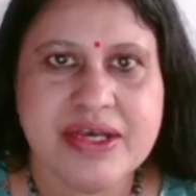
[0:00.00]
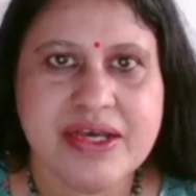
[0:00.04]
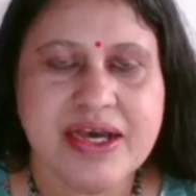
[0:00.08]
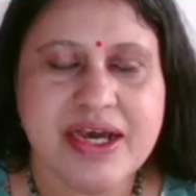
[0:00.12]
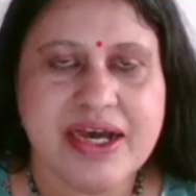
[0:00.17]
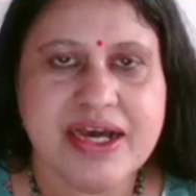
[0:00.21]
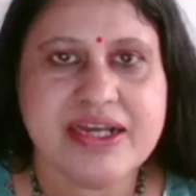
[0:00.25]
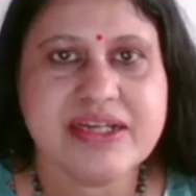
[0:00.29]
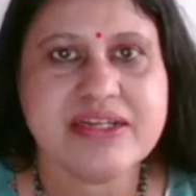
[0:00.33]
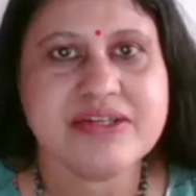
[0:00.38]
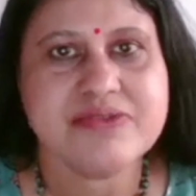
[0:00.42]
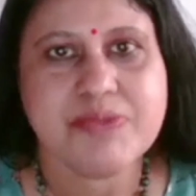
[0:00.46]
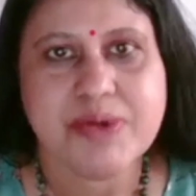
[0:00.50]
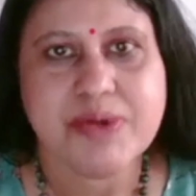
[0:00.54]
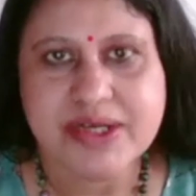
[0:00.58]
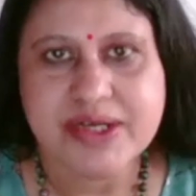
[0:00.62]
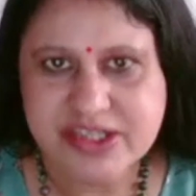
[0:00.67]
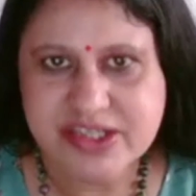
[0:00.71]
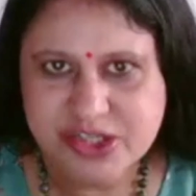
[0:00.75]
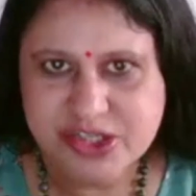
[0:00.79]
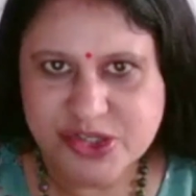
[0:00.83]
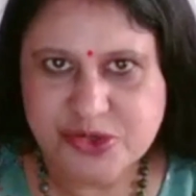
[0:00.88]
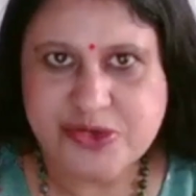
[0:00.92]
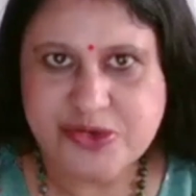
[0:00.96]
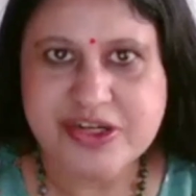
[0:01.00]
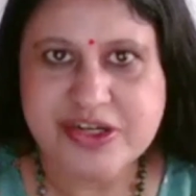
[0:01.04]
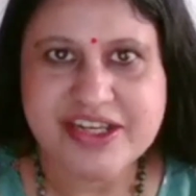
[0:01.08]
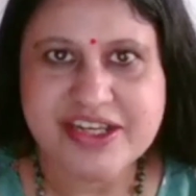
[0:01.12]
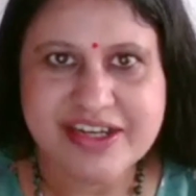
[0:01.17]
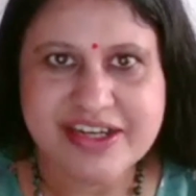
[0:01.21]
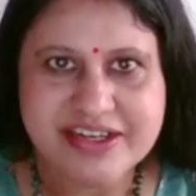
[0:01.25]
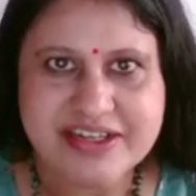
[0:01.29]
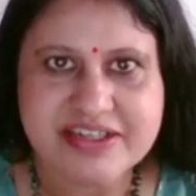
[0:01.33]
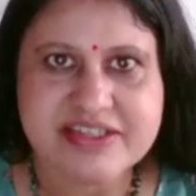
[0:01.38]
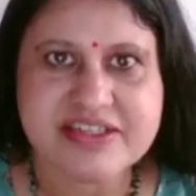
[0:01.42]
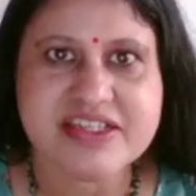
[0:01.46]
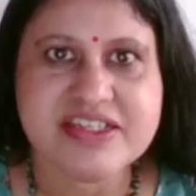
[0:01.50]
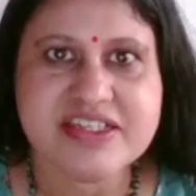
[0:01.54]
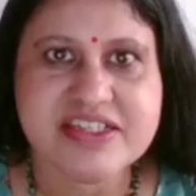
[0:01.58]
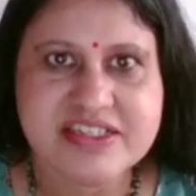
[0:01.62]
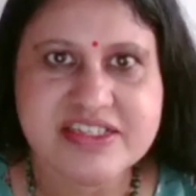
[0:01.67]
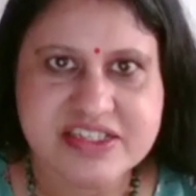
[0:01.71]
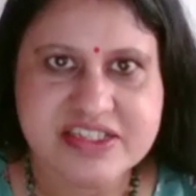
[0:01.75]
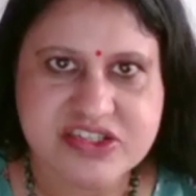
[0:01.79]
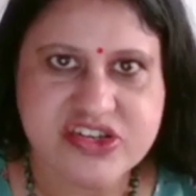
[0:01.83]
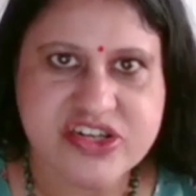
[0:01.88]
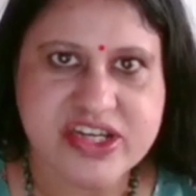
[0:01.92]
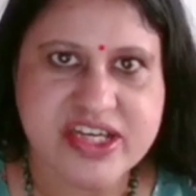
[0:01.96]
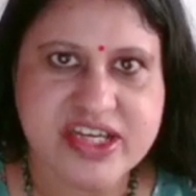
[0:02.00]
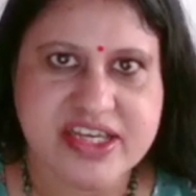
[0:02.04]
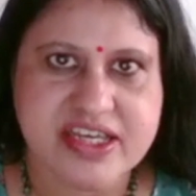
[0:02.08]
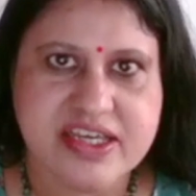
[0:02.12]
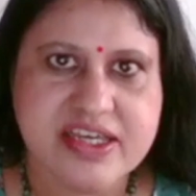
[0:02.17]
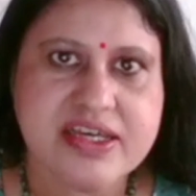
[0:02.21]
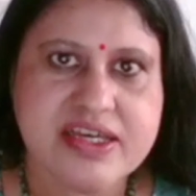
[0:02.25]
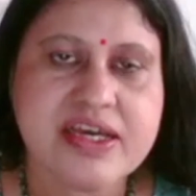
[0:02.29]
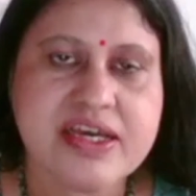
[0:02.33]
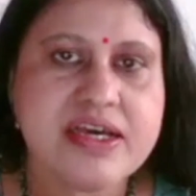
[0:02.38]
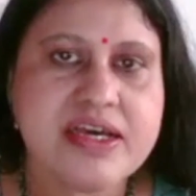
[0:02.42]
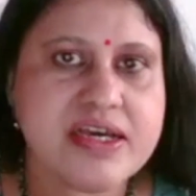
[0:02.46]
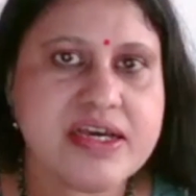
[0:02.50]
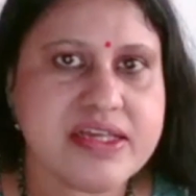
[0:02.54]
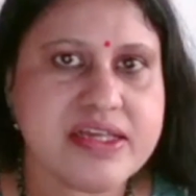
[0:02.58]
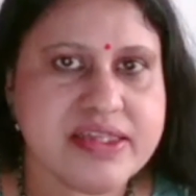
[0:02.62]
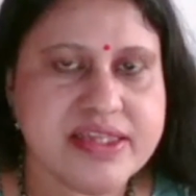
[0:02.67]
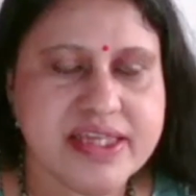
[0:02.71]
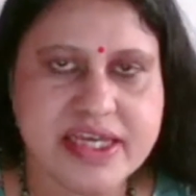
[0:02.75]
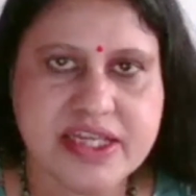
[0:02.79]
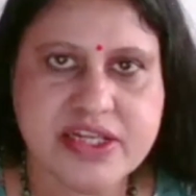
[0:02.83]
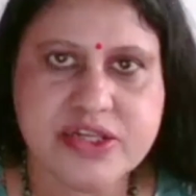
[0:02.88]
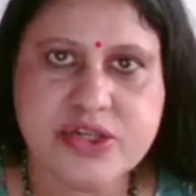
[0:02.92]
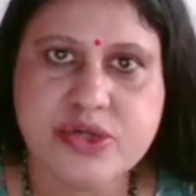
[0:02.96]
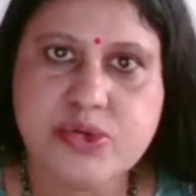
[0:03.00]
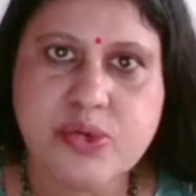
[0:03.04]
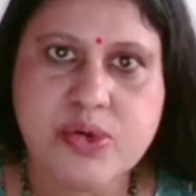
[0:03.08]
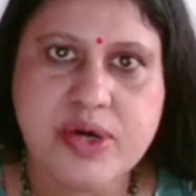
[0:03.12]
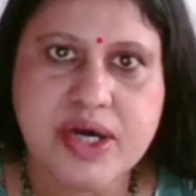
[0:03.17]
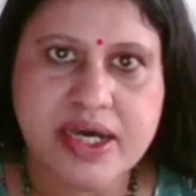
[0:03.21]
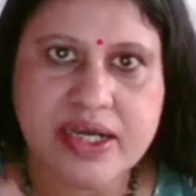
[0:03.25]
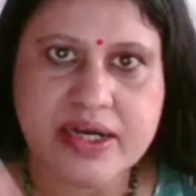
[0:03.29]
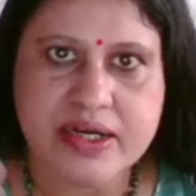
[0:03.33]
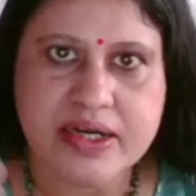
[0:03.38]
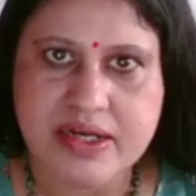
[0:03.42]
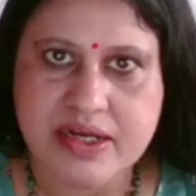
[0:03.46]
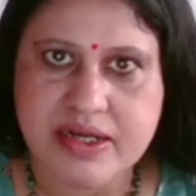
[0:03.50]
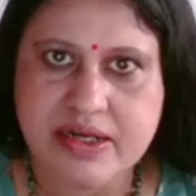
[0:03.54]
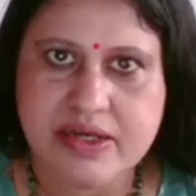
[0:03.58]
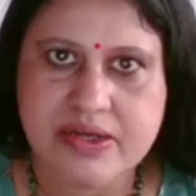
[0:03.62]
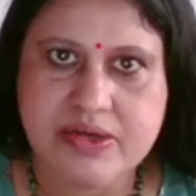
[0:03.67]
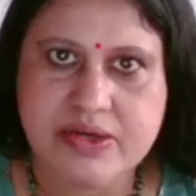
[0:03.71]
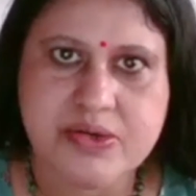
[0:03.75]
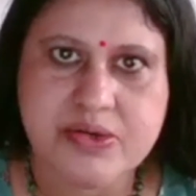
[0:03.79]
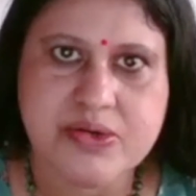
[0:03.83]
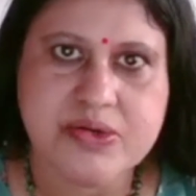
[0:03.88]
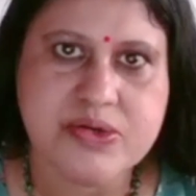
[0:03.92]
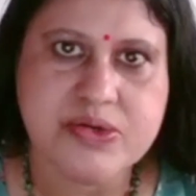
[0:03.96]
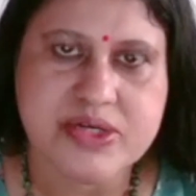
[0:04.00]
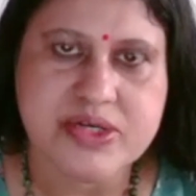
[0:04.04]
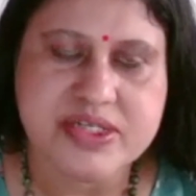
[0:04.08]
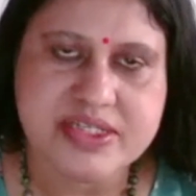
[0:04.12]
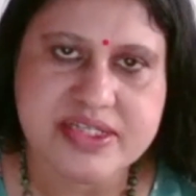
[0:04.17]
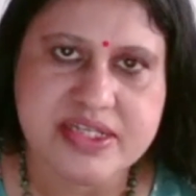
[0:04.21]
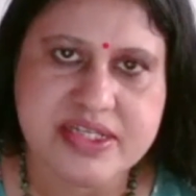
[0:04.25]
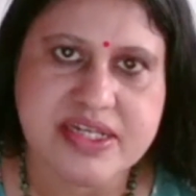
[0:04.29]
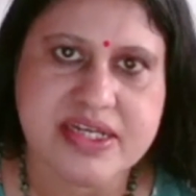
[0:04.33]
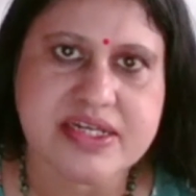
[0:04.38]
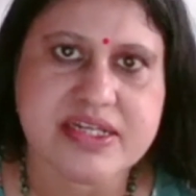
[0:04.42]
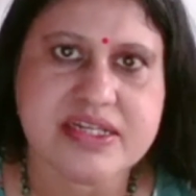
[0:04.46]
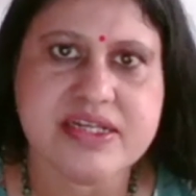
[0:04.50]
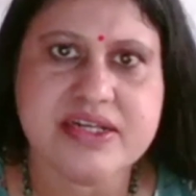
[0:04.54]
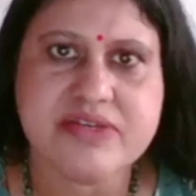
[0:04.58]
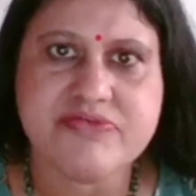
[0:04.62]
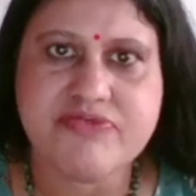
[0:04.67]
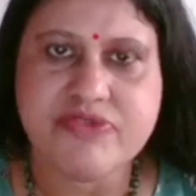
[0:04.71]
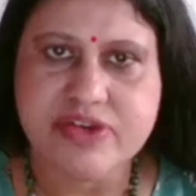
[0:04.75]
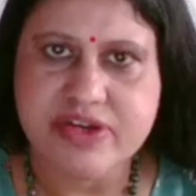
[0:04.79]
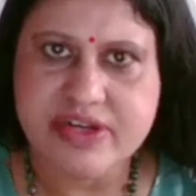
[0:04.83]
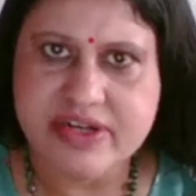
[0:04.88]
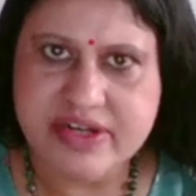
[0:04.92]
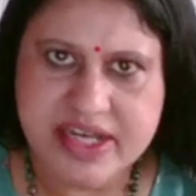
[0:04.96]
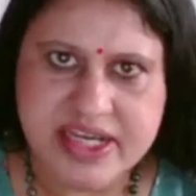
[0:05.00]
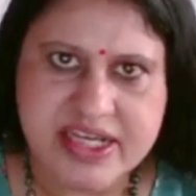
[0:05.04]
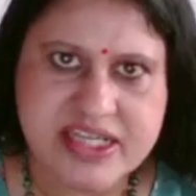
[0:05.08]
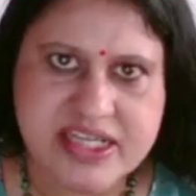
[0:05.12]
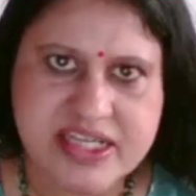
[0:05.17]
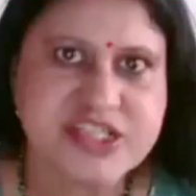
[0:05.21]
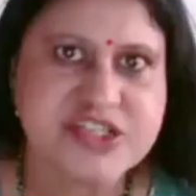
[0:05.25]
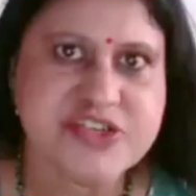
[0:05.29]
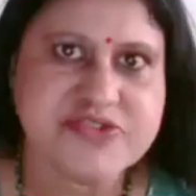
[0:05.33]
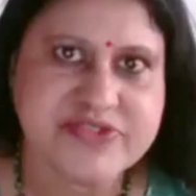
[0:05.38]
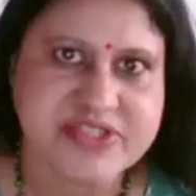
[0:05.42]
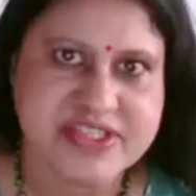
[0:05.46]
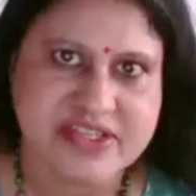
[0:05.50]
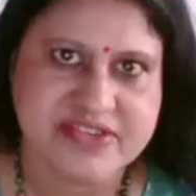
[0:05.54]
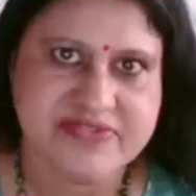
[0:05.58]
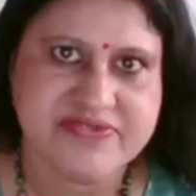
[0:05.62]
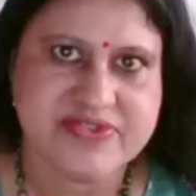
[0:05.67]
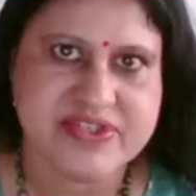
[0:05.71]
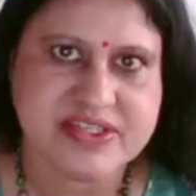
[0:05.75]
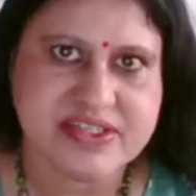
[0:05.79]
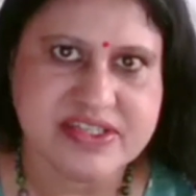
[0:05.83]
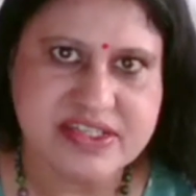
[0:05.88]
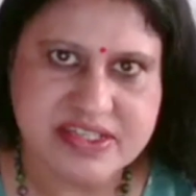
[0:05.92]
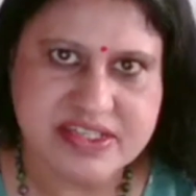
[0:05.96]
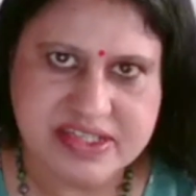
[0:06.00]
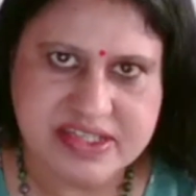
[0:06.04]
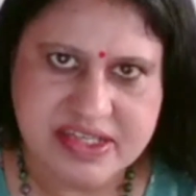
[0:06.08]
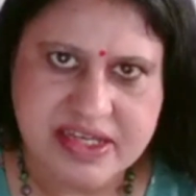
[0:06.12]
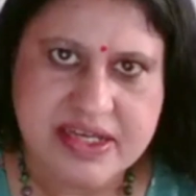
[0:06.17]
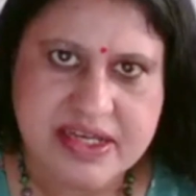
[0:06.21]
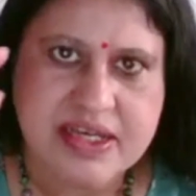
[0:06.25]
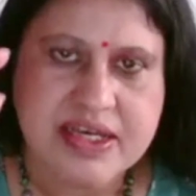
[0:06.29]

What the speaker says: And once you clear these three, then you are selected for a range of services.